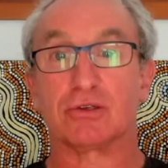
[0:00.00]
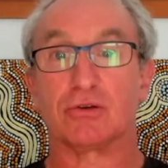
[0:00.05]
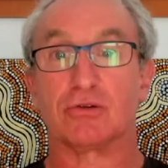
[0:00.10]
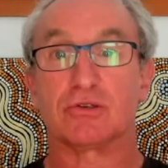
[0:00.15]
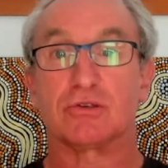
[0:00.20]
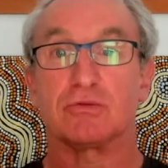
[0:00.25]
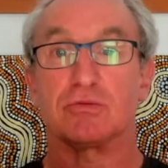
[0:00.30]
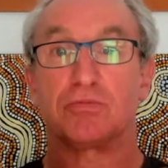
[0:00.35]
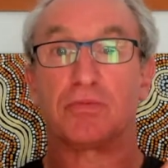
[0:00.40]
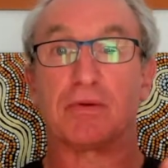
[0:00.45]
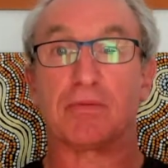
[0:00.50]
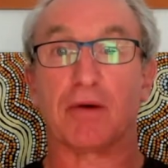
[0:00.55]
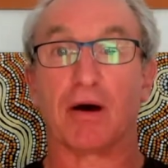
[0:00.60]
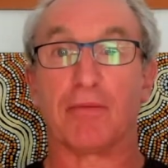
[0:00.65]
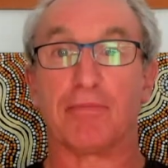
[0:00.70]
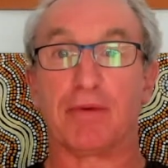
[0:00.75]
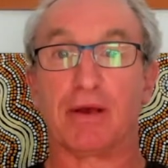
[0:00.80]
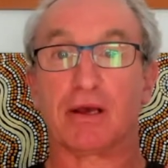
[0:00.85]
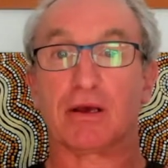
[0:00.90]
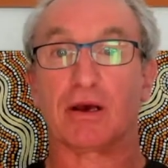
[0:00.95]
So it's a
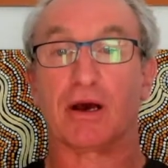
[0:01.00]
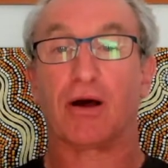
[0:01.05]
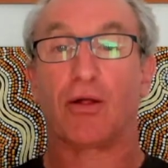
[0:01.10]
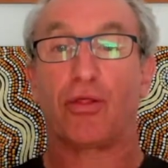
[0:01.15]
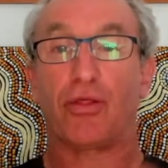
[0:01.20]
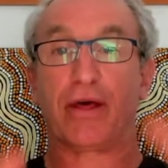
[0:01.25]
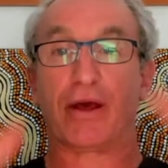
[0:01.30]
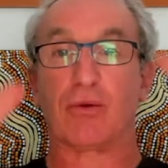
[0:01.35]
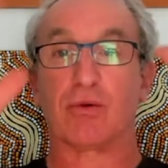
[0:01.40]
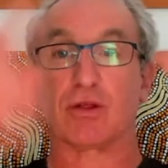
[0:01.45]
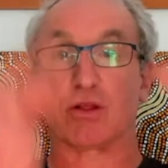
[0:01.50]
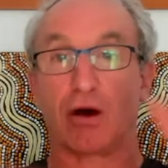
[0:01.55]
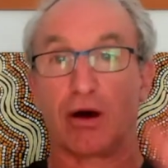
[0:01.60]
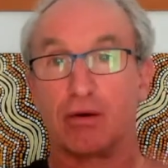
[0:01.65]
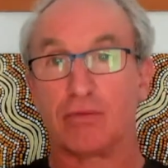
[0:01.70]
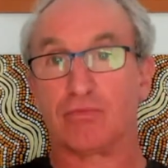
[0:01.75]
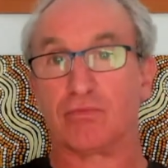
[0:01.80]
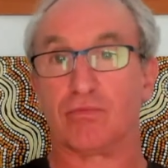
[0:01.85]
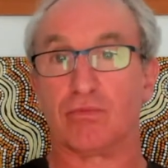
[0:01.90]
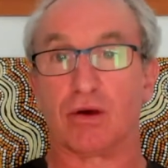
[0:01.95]
big thing
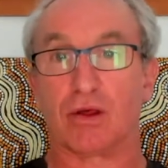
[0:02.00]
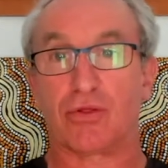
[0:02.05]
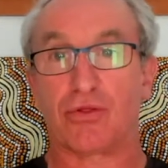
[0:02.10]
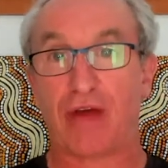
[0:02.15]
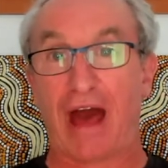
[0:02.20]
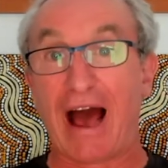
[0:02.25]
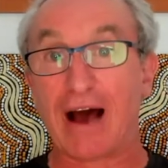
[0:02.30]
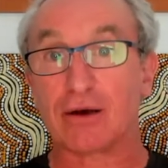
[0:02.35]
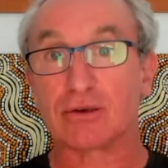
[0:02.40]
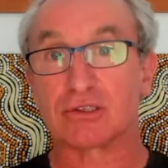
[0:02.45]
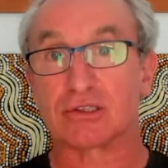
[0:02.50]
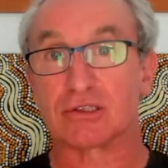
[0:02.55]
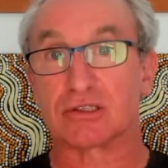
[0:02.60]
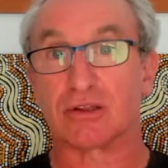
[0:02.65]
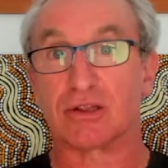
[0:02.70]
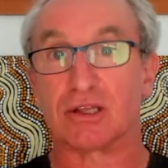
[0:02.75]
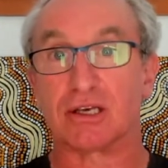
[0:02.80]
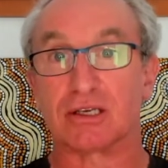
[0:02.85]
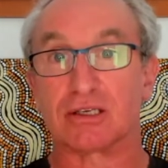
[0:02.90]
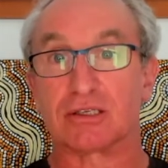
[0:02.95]
with thousands
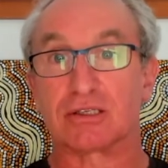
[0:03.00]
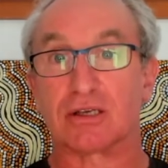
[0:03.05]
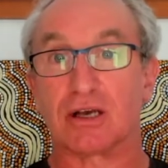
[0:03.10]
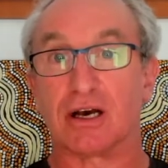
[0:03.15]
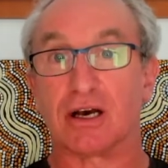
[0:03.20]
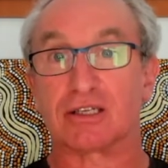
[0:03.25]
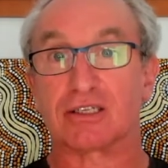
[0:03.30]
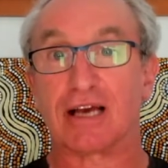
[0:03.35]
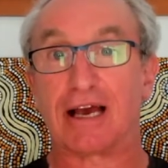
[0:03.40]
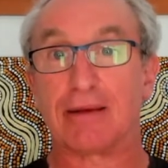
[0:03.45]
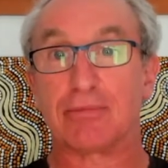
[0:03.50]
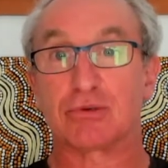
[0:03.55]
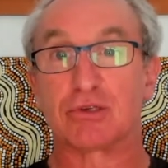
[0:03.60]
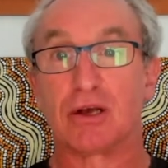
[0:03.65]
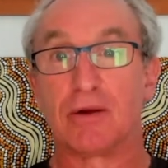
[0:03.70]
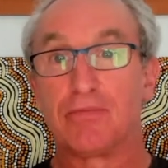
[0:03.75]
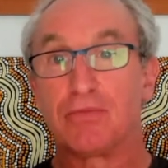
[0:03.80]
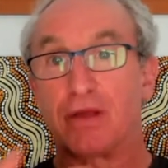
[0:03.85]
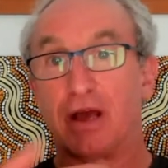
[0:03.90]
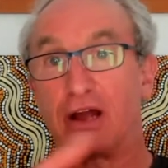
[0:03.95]
of these tapes
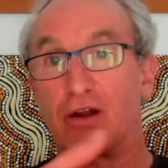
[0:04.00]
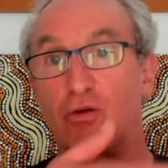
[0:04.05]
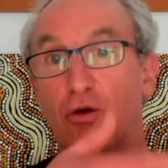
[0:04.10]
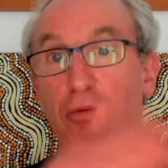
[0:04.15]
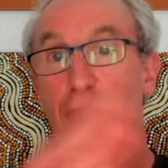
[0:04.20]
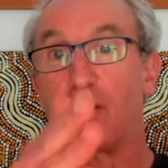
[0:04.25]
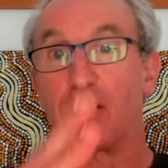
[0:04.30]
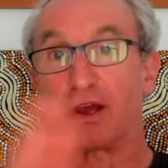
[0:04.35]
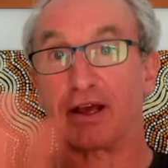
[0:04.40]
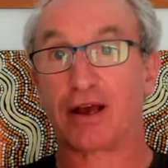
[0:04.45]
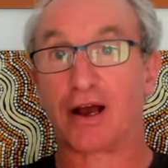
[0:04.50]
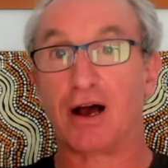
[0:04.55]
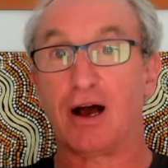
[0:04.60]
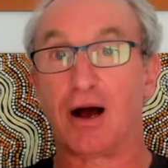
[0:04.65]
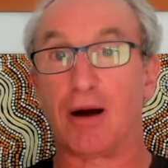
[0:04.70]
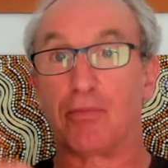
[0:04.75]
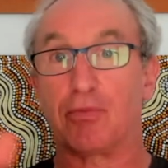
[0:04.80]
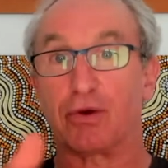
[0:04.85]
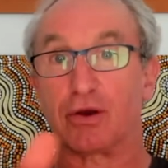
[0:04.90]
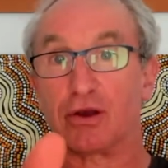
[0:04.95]
and a robotic
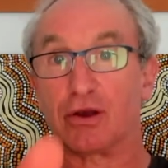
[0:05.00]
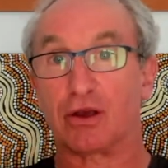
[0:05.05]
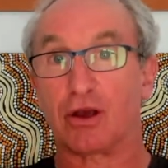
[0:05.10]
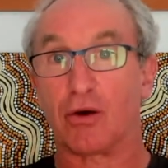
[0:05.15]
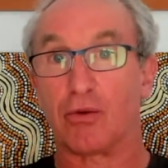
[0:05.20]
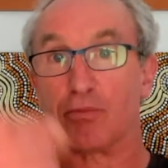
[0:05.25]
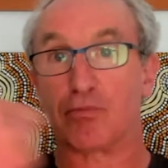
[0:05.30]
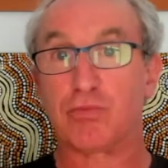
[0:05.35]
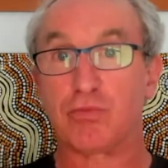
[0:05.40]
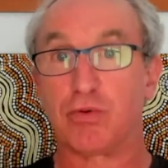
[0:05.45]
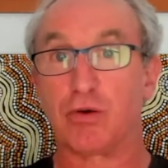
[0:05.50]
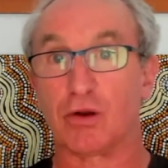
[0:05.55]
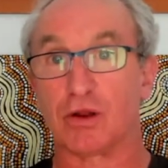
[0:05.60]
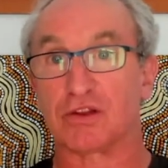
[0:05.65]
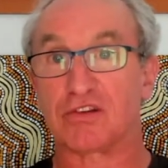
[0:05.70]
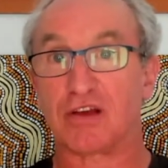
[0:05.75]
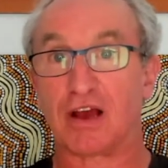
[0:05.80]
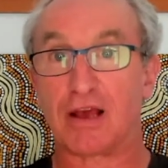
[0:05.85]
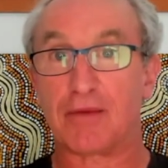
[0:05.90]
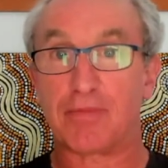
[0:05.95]
arm that could go and pull the
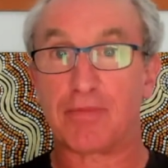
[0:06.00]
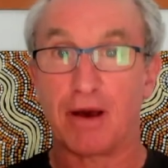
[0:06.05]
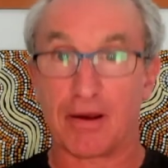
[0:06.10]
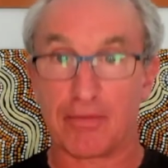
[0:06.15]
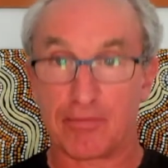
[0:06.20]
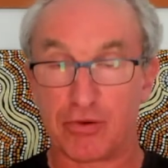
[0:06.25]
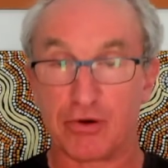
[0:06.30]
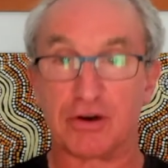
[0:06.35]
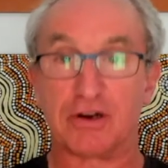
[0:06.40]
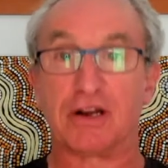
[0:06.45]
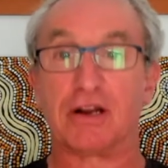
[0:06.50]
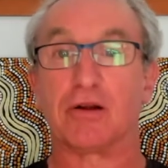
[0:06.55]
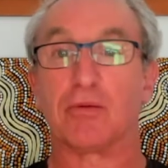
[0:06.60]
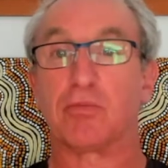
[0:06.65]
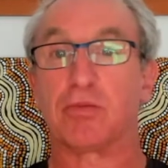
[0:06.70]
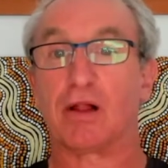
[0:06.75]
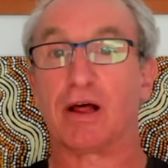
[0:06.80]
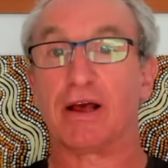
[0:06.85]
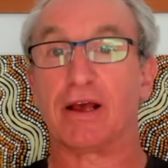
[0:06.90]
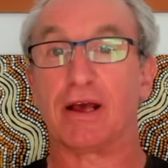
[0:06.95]
tape out, put it in a
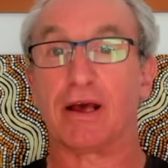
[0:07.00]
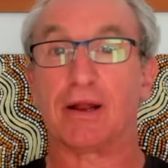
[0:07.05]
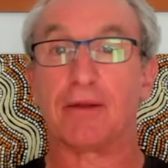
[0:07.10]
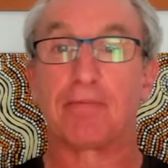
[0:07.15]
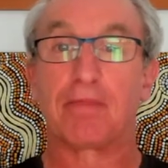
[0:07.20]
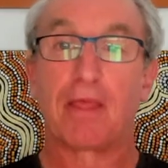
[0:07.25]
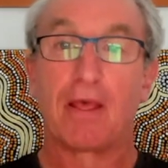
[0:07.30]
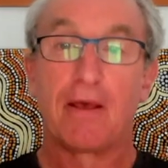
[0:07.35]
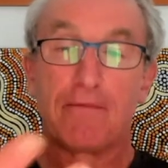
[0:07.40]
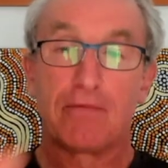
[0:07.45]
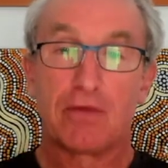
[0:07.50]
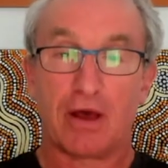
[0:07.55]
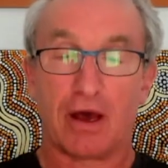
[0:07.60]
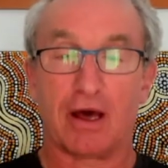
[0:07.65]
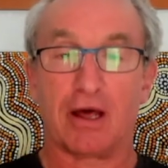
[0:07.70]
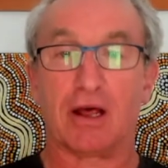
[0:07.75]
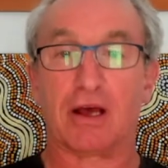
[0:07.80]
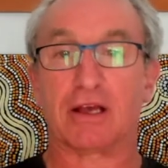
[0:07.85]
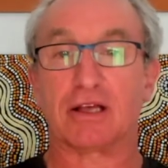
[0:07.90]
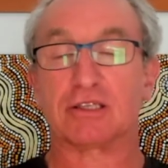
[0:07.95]
playhead,
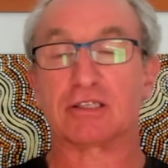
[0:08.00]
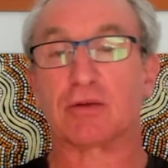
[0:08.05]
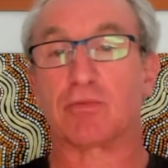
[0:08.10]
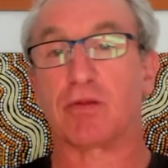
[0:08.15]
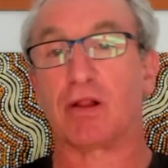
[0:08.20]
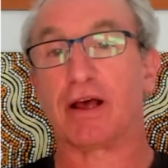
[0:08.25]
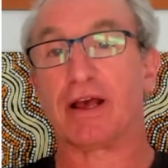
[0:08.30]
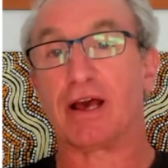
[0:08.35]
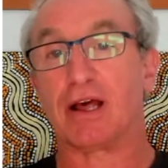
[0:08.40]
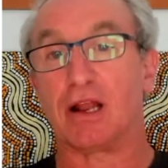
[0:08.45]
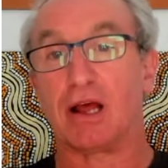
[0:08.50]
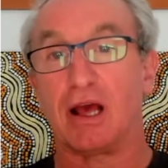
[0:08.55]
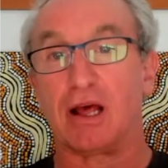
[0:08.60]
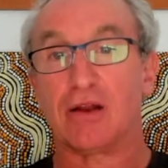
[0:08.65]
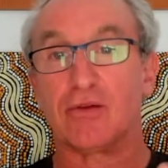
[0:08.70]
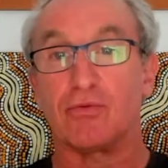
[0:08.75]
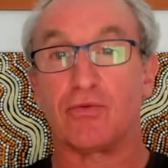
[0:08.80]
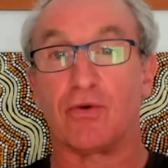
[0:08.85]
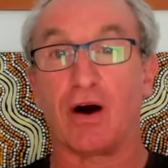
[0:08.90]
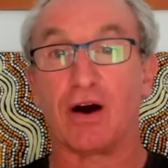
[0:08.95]
against a playhead,
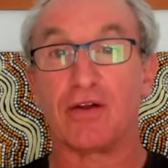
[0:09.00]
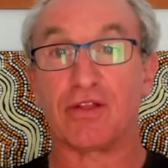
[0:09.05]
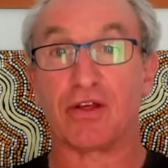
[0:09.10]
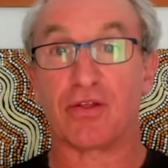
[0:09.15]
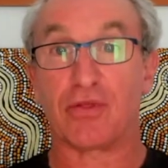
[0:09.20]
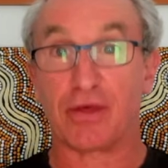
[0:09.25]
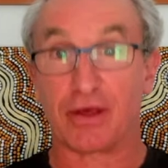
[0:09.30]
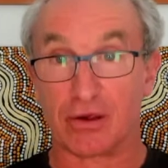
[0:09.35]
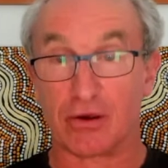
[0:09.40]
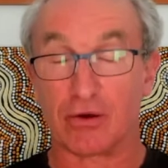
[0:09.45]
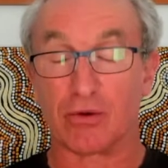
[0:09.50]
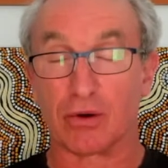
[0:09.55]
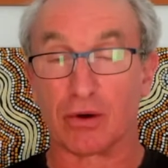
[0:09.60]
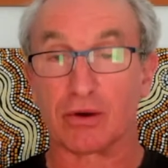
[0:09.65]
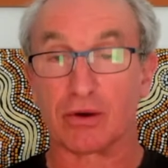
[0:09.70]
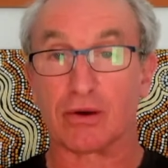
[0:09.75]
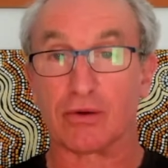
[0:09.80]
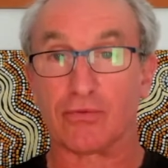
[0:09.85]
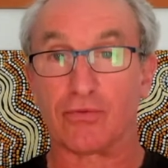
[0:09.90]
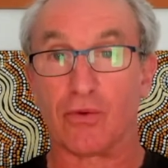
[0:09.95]
and find the thing you were
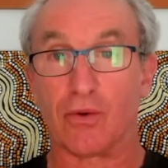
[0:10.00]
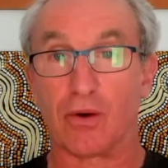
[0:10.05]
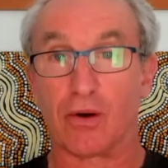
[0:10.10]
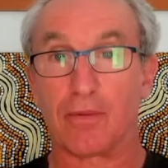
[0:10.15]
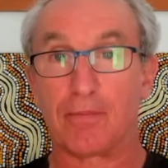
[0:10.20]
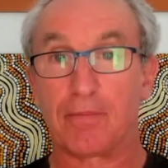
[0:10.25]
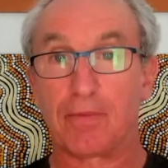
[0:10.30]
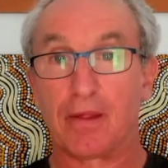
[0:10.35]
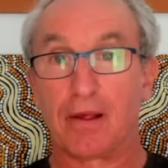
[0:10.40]
looking for.